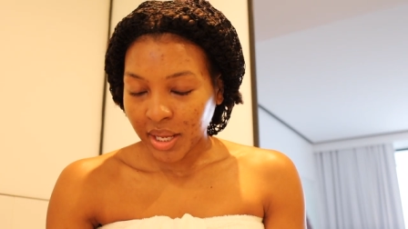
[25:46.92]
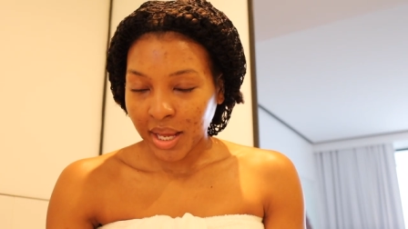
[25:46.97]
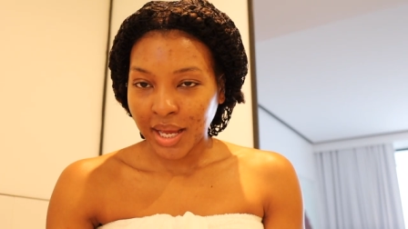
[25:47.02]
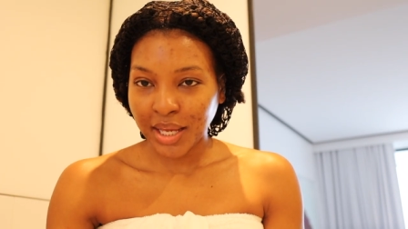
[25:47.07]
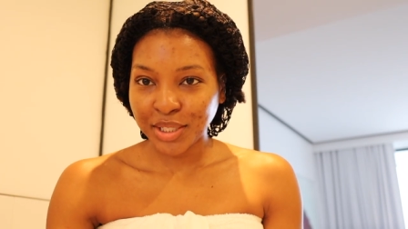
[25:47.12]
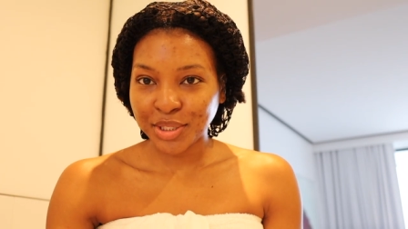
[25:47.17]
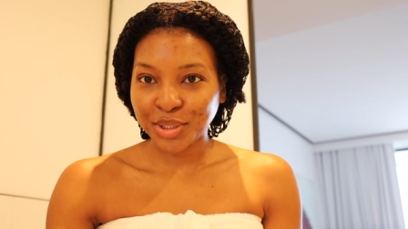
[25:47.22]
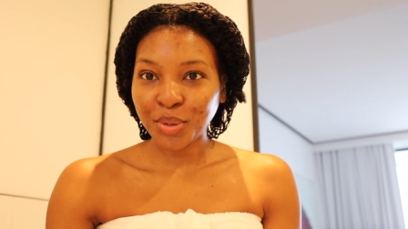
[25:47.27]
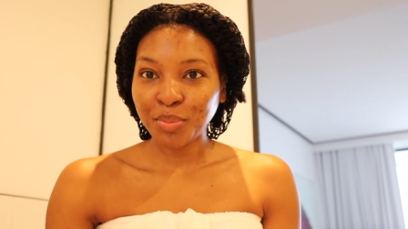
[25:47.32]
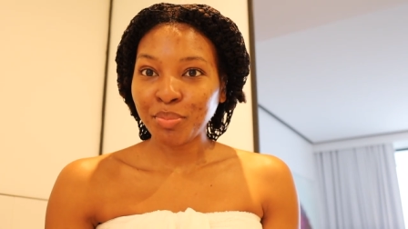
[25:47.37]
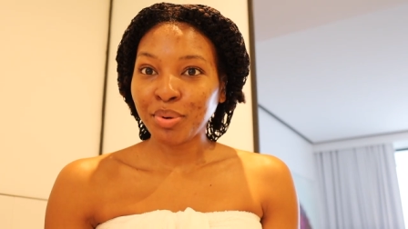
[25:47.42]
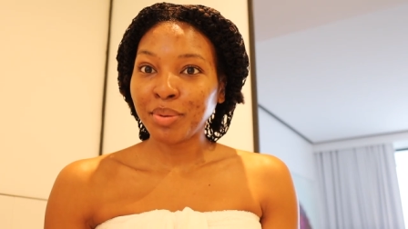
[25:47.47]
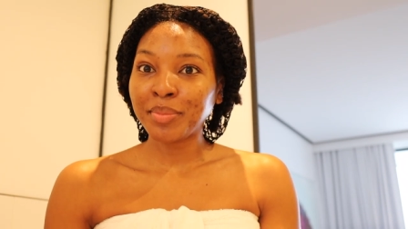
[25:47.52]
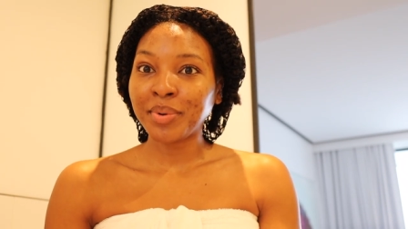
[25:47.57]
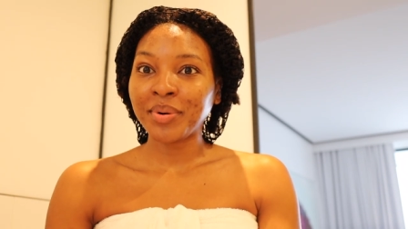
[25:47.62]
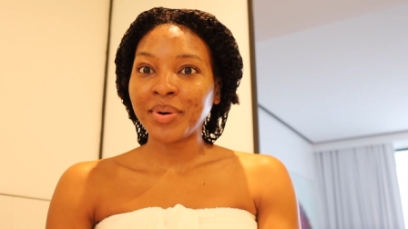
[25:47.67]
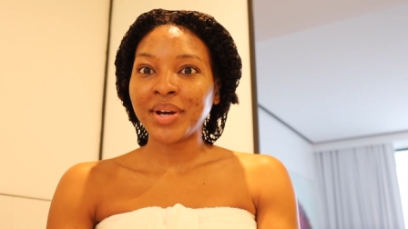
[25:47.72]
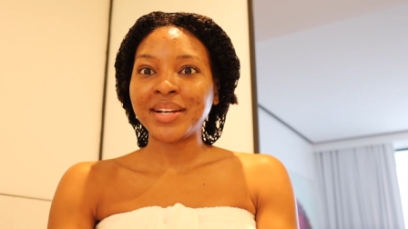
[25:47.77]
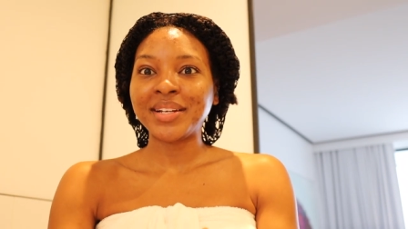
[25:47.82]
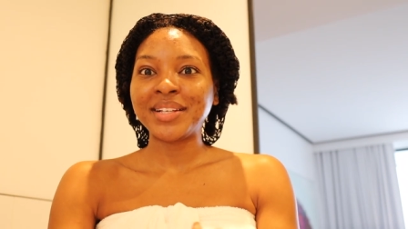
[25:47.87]
I don't
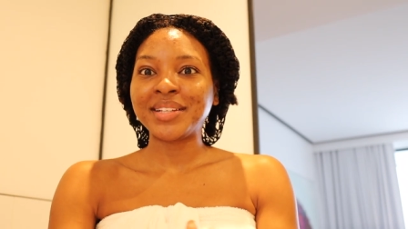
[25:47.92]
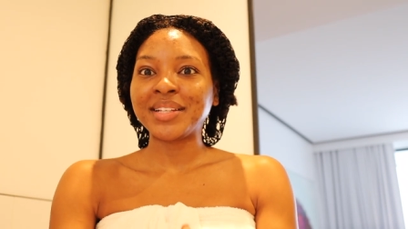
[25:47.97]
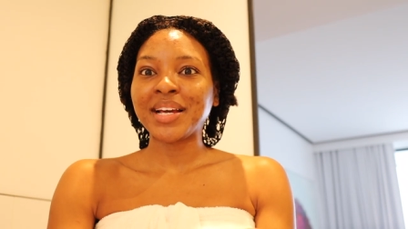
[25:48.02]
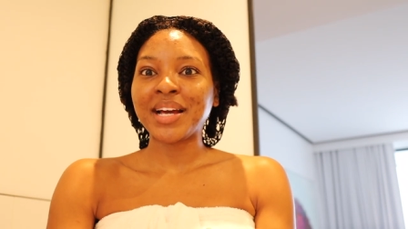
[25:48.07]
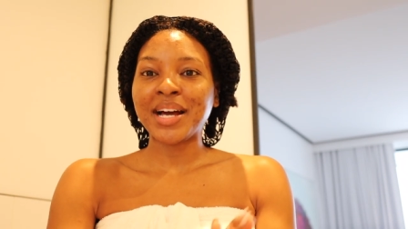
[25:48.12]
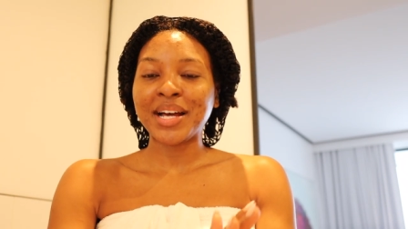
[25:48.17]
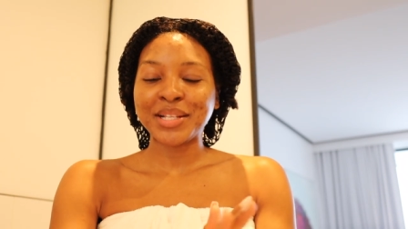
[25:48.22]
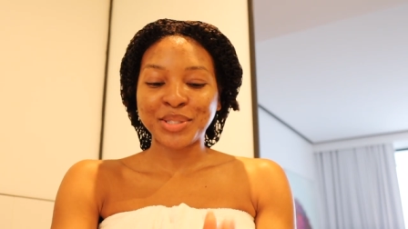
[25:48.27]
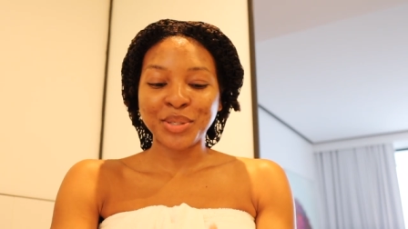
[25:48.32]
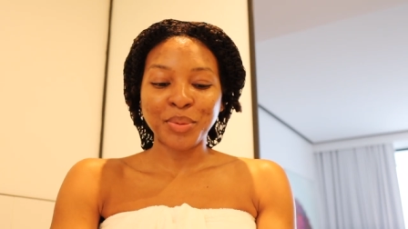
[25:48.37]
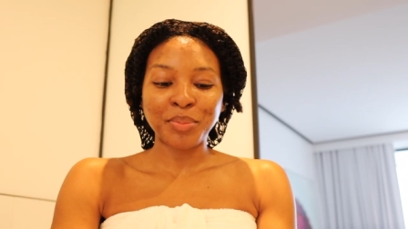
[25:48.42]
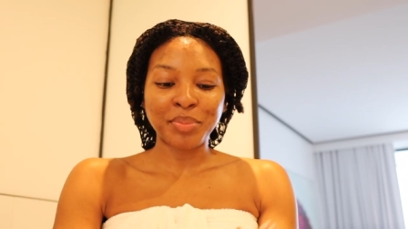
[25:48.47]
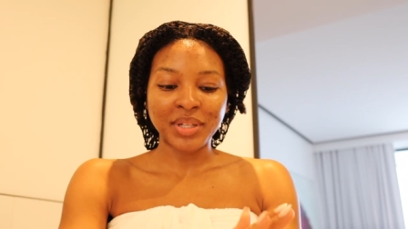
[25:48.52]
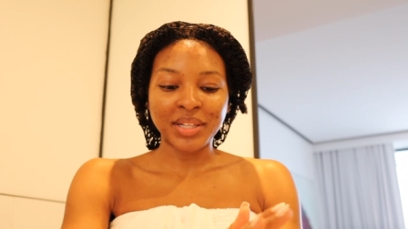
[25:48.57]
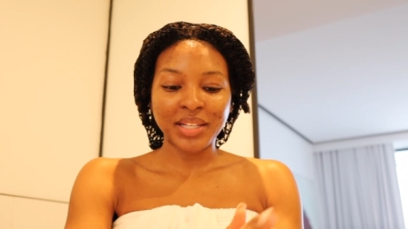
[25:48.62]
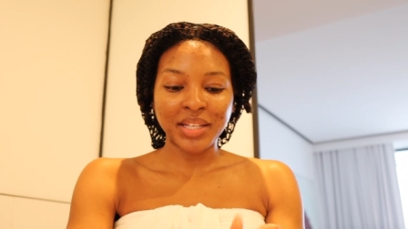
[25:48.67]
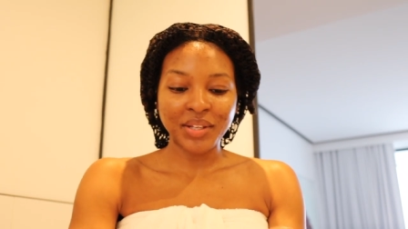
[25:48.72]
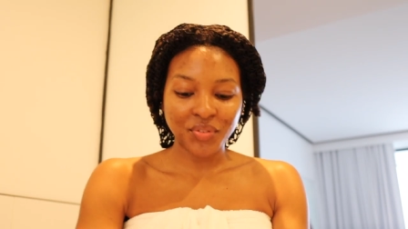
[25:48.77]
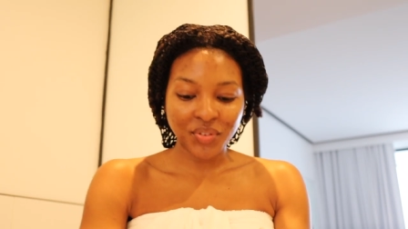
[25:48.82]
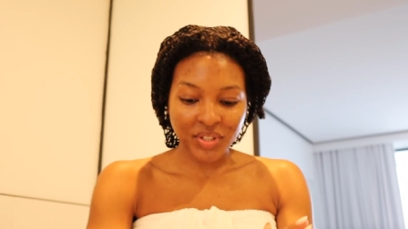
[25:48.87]
promote anything I don't
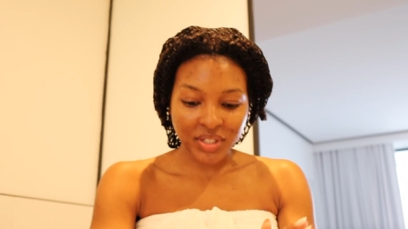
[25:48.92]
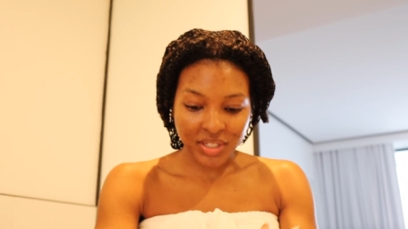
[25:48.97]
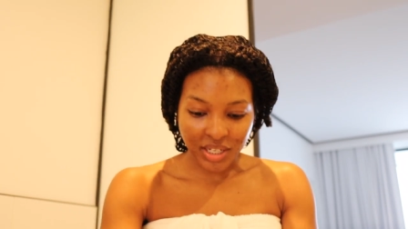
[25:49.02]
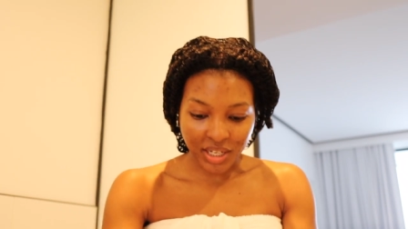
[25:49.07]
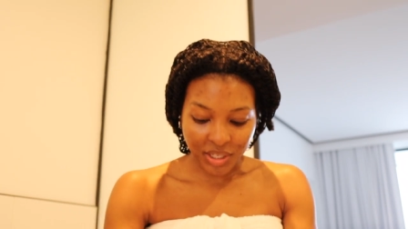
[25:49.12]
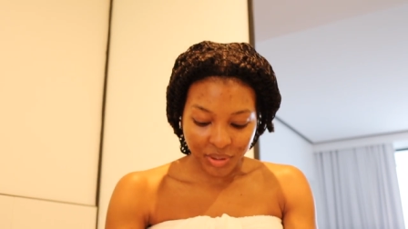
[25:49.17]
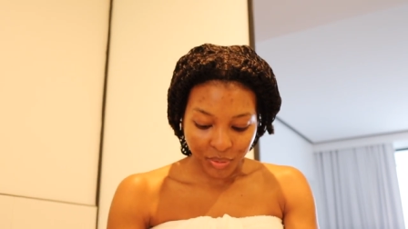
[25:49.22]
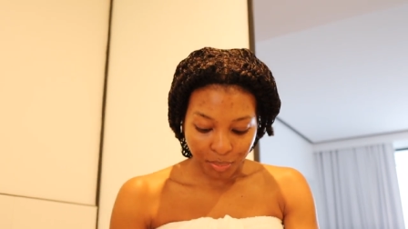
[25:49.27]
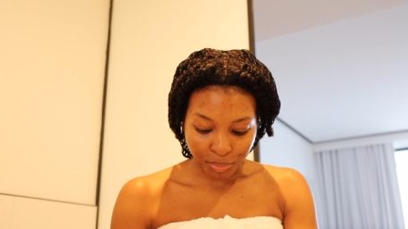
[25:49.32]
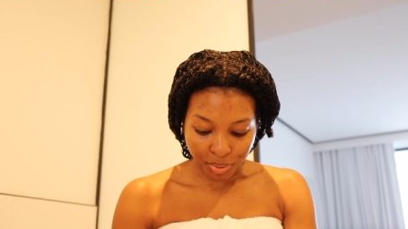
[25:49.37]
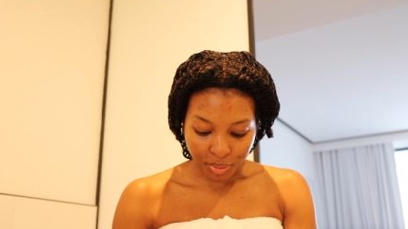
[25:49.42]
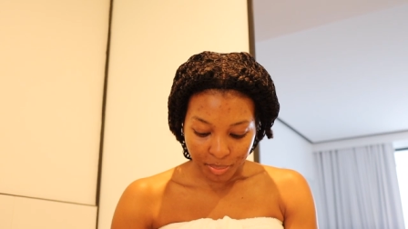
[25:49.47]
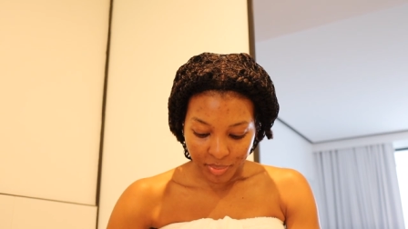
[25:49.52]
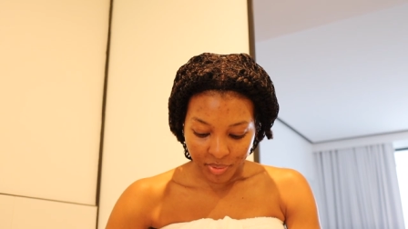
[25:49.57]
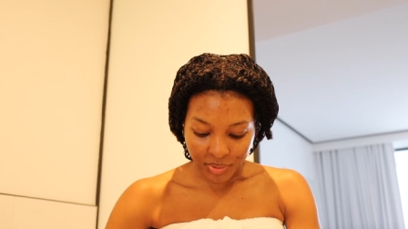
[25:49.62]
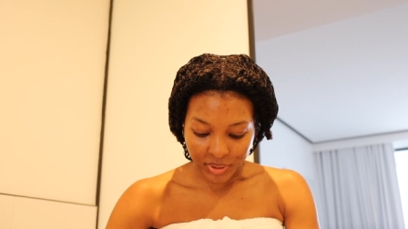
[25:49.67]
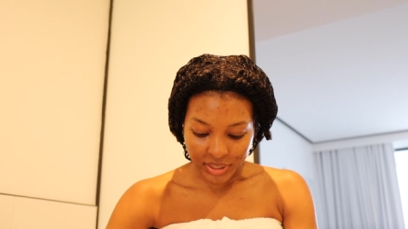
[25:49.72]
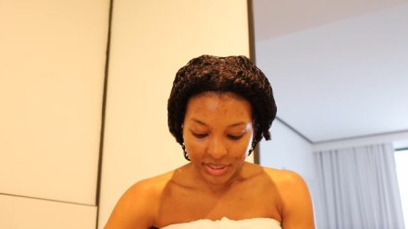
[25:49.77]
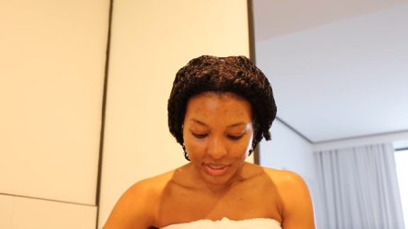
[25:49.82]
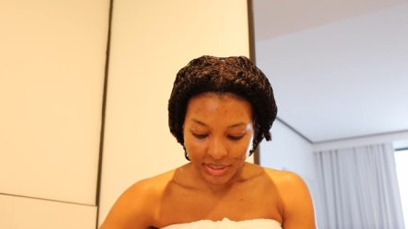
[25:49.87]
believe in. I don't
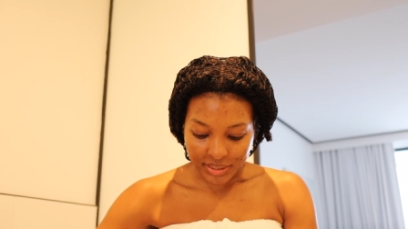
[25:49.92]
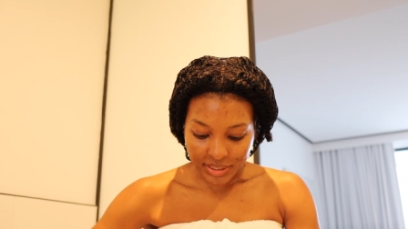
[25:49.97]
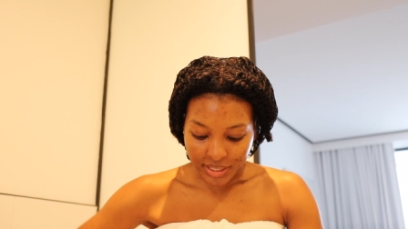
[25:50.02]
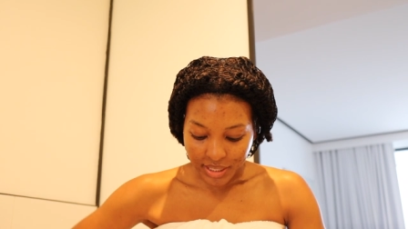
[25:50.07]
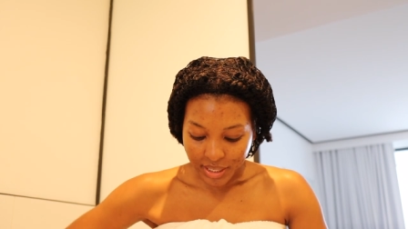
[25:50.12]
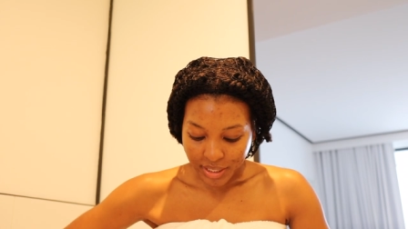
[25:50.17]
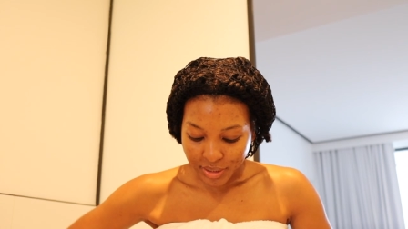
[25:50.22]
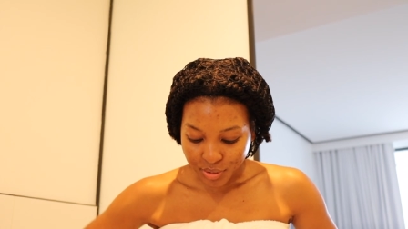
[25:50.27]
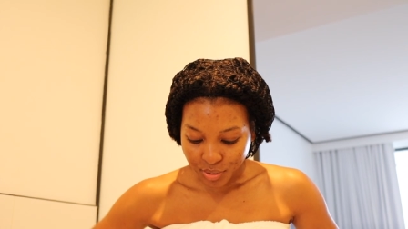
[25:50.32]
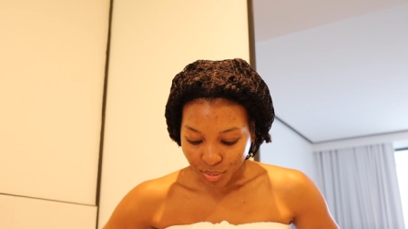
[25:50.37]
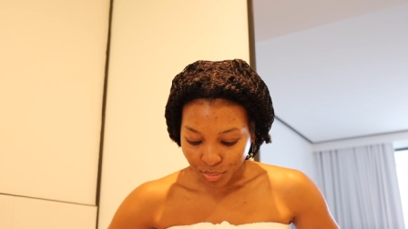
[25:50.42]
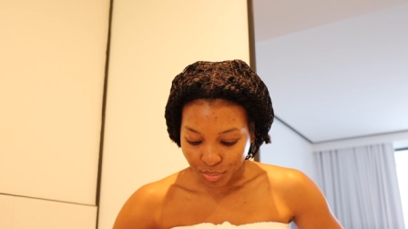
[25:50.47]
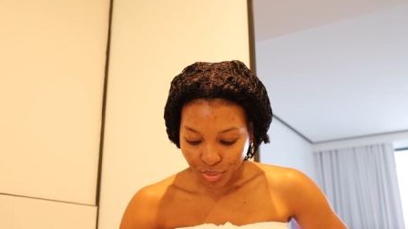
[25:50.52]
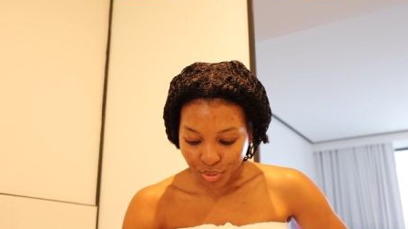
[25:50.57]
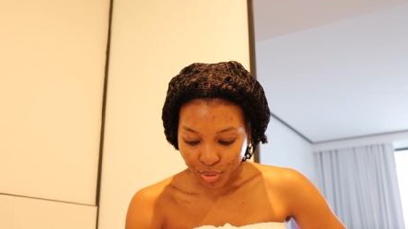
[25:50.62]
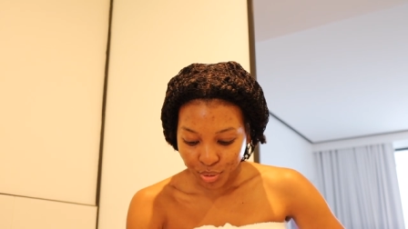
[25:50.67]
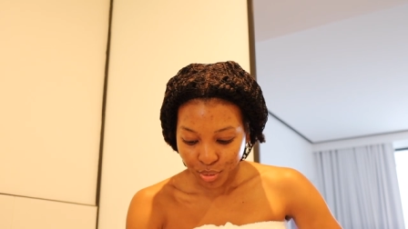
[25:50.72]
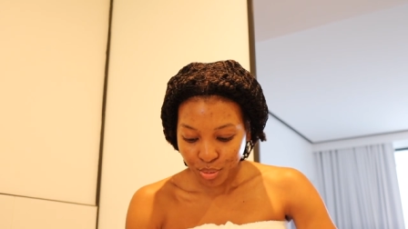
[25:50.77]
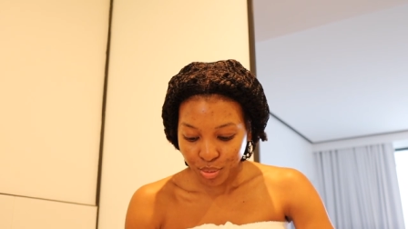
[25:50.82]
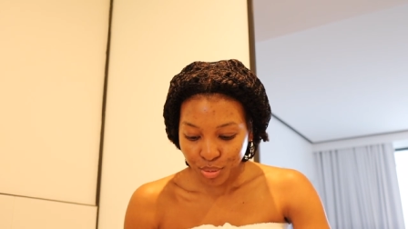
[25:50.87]
promote anything I don't
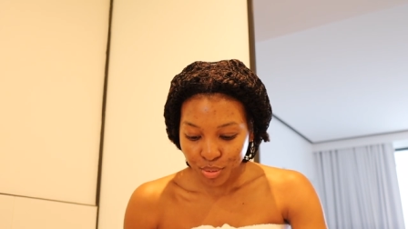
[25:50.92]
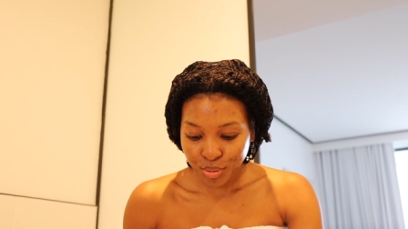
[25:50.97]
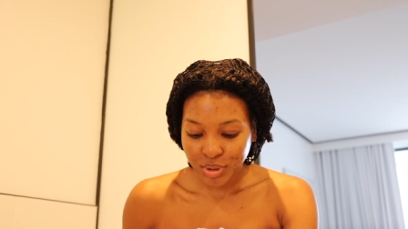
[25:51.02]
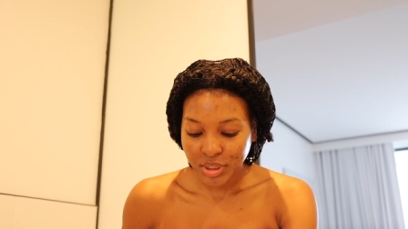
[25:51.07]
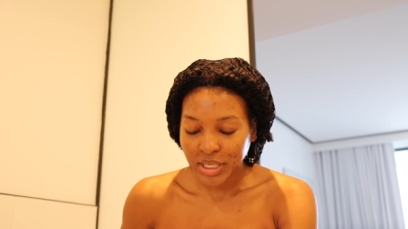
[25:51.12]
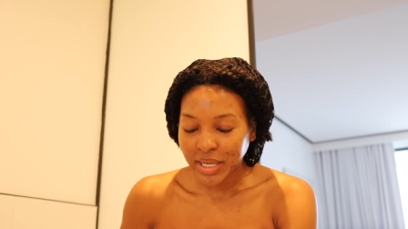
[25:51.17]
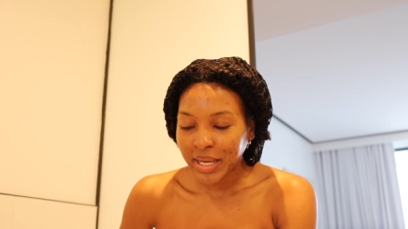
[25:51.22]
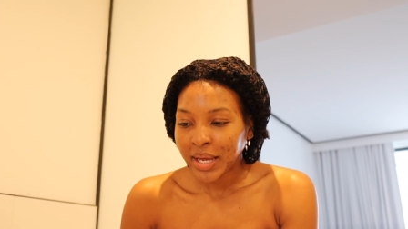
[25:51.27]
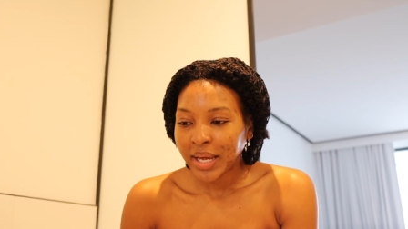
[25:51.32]
use.